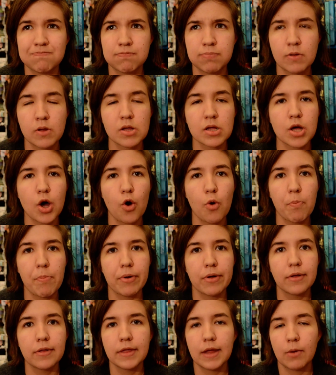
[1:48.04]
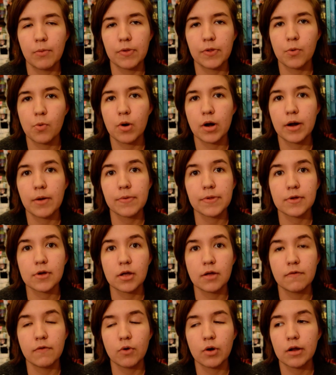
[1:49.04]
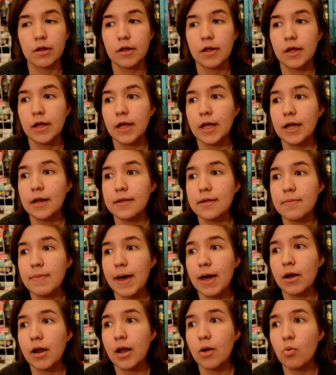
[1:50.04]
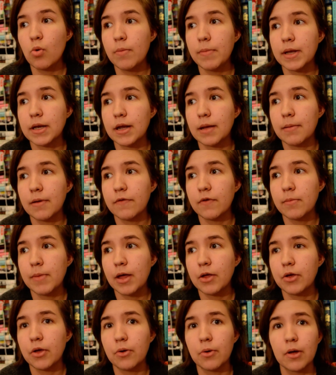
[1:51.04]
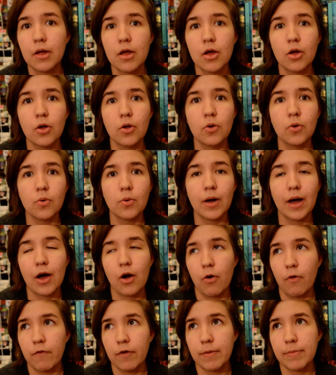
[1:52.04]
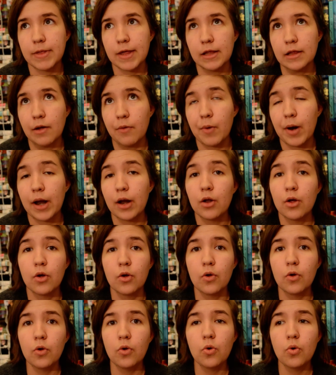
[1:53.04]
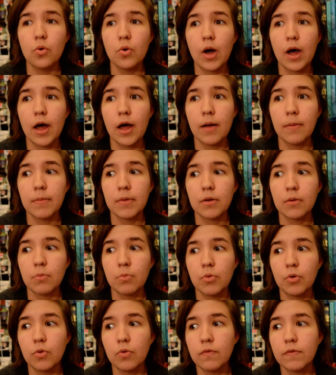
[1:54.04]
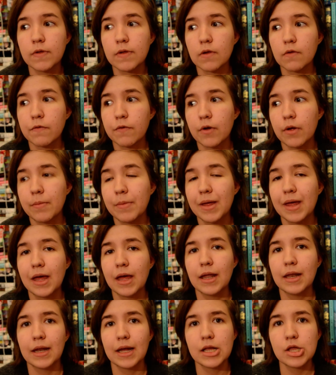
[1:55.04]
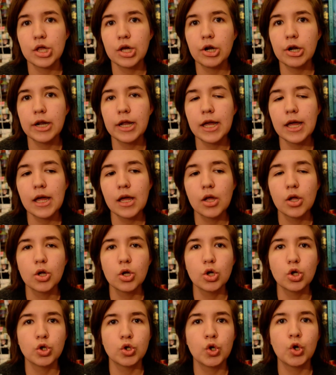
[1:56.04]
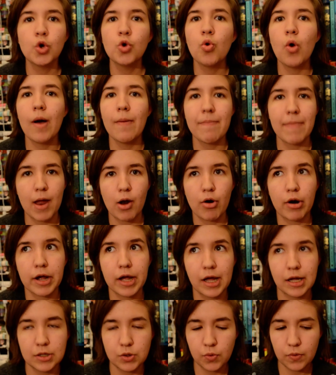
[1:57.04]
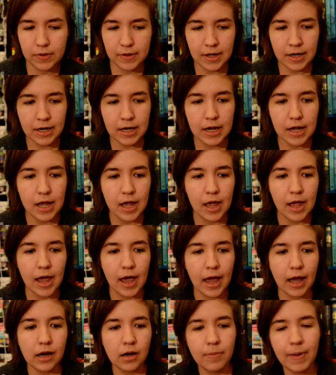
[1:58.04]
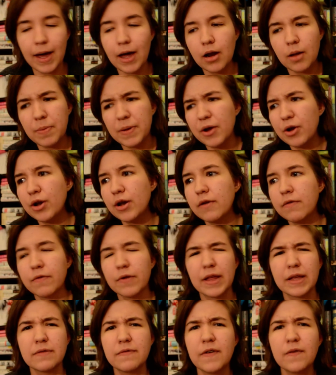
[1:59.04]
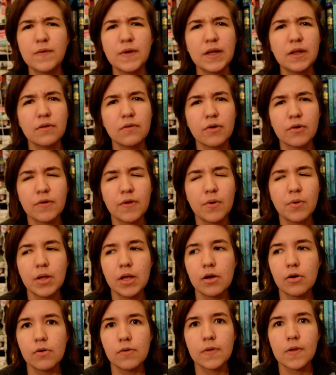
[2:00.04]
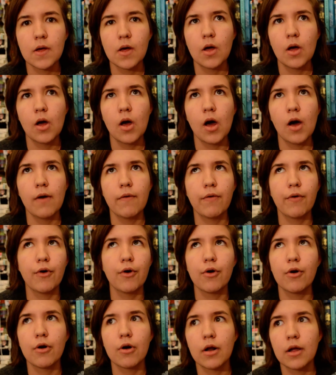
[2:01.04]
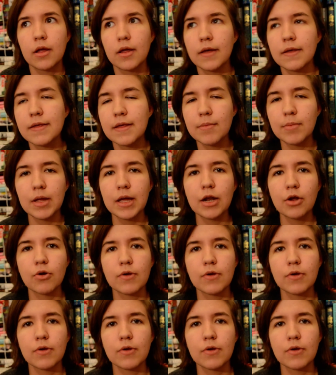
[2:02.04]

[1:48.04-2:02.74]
scope. That was the word I was looking for. It is about a woman named Ifemelu who, hopefully I'm saying that right, who um, moves from Nigeria to America to study and about a period for like 15 or so years of her assimilating